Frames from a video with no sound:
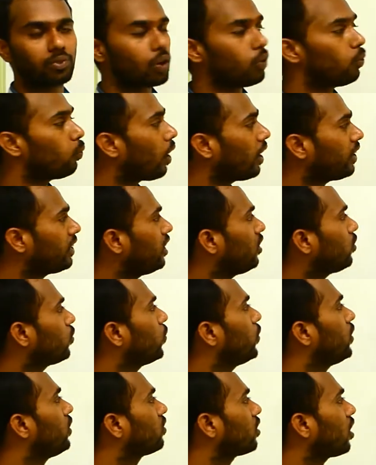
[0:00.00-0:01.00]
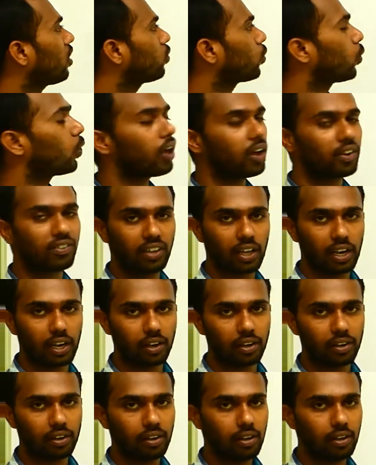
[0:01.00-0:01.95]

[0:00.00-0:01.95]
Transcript: What is doing, sir, solar cell?